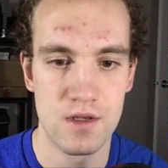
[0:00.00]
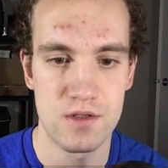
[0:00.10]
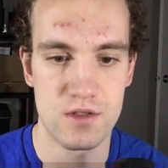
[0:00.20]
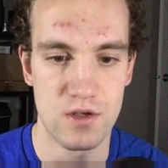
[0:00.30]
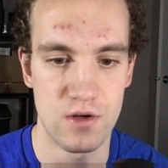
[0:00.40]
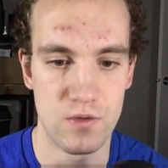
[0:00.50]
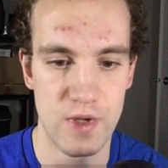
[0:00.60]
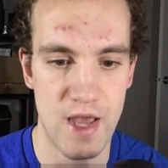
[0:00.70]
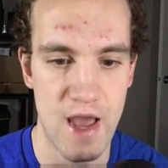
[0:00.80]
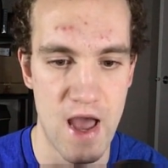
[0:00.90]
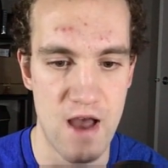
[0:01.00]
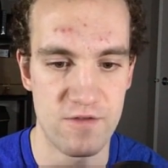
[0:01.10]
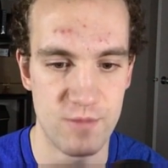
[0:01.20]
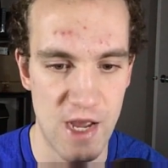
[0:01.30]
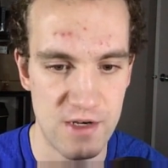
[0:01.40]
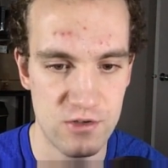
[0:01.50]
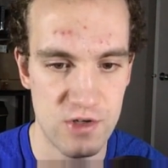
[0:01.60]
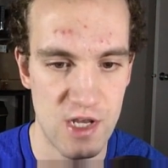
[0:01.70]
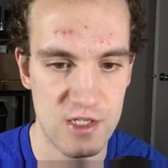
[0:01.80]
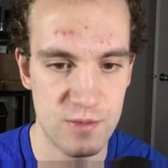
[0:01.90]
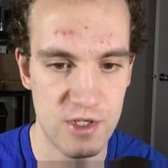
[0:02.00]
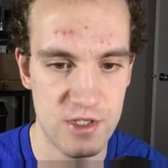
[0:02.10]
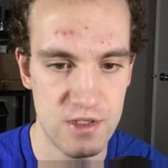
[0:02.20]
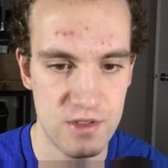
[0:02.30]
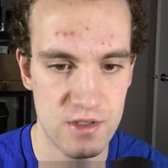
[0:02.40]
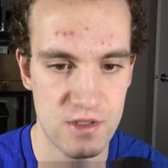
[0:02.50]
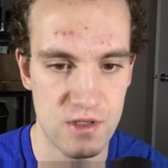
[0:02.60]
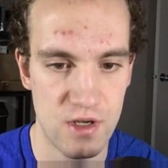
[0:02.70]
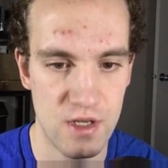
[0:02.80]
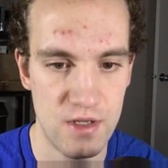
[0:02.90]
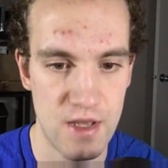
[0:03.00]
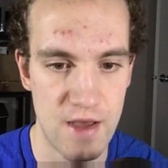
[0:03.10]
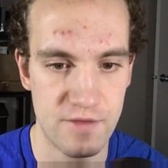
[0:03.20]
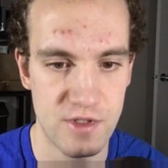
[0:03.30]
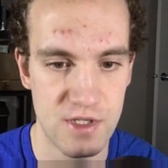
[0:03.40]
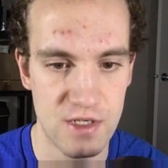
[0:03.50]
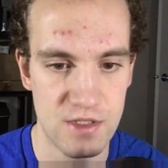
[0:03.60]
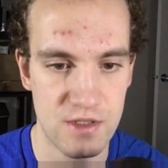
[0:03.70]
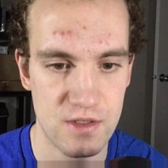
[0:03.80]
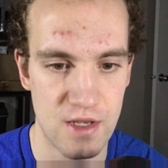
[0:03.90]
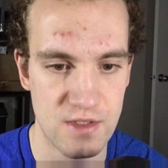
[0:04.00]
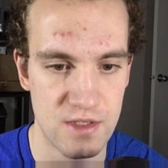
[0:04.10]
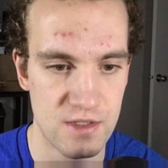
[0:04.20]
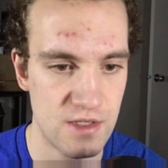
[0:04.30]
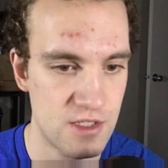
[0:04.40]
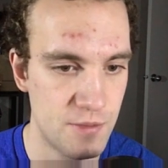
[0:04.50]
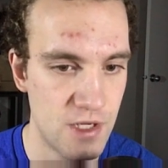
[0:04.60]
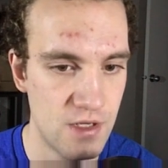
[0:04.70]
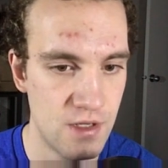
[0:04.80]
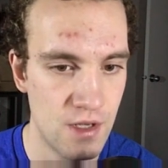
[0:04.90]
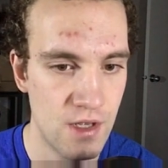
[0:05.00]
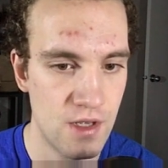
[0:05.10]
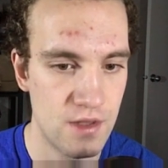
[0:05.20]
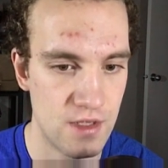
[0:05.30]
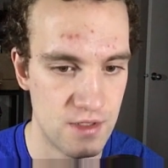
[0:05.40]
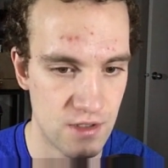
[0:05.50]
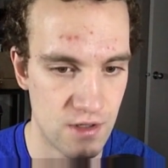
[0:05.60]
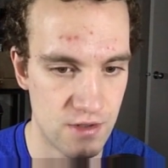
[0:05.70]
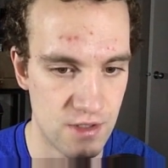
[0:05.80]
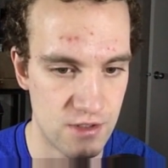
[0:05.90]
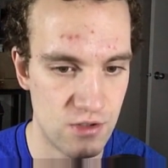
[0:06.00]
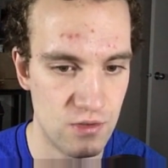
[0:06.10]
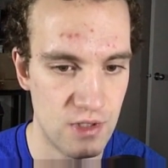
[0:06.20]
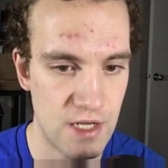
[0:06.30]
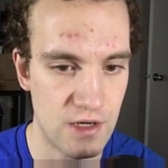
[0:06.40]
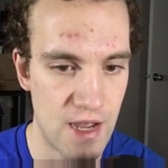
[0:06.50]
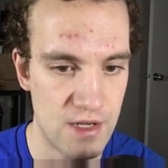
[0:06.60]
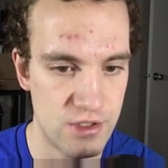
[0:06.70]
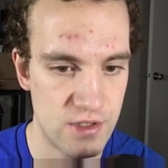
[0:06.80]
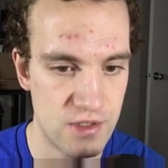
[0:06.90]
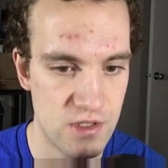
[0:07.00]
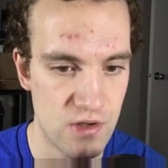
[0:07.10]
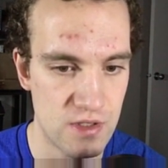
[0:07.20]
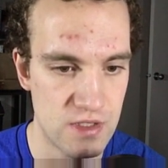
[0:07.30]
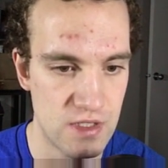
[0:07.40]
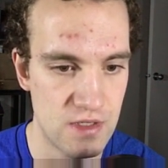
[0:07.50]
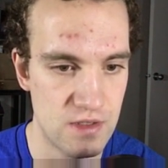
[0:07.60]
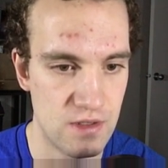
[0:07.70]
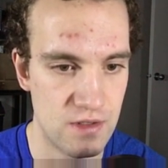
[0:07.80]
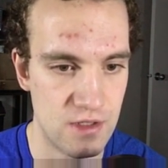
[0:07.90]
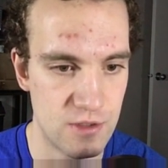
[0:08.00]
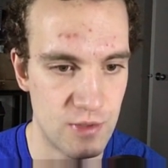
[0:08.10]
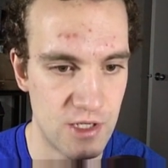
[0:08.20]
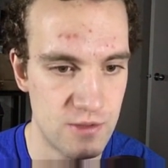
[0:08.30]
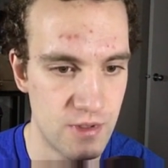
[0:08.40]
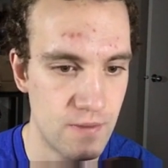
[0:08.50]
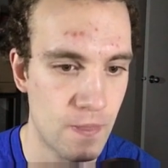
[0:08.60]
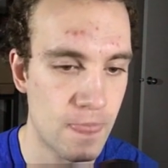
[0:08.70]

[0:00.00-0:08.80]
So we have manual transmissions. This is good. F6, that's the 6-speed. These are the 2-liter engines. You can see the displacement.